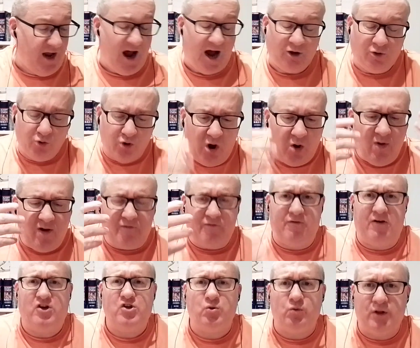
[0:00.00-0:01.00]
I don't know how
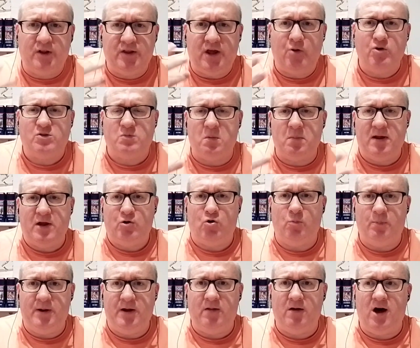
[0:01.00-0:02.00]
official the doubts about Michael
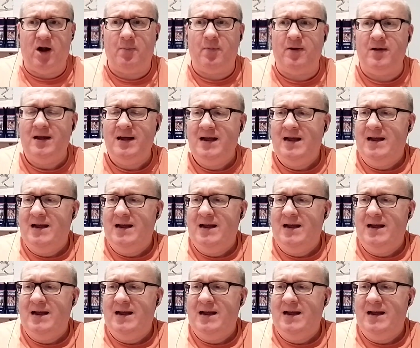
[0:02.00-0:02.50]
Beale are, but